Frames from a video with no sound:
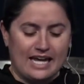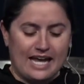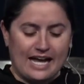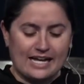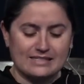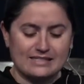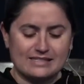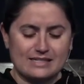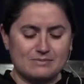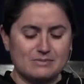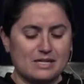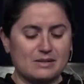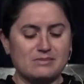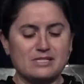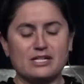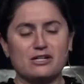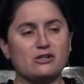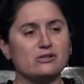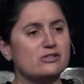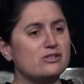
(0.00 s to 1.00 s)
And sometimes
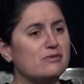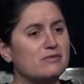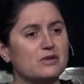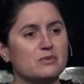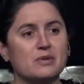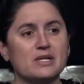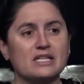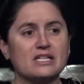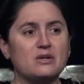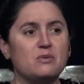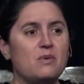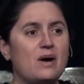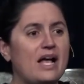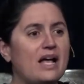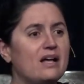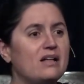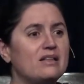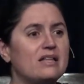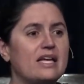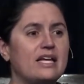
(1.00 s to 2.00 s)
it goes over really
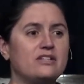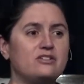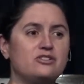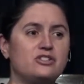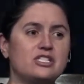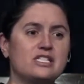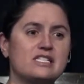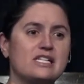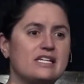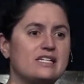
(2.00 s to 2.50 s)
well and you just